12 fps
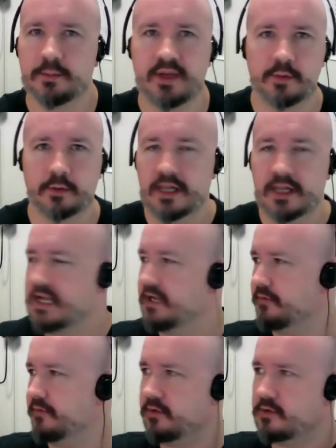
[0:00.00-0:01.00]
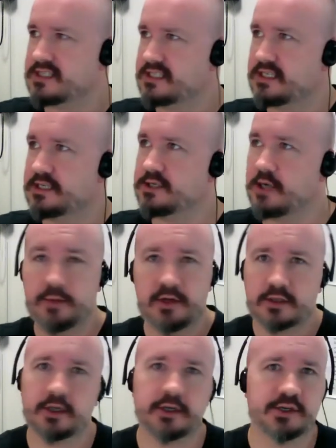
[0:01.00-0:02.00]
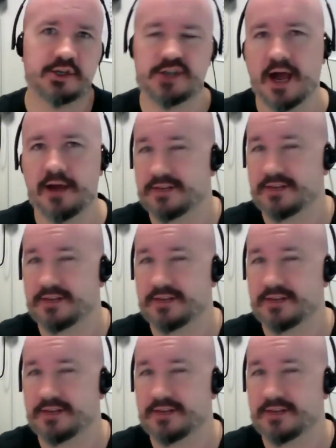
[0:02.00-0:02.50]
people, if you've used C#, you can look at Java,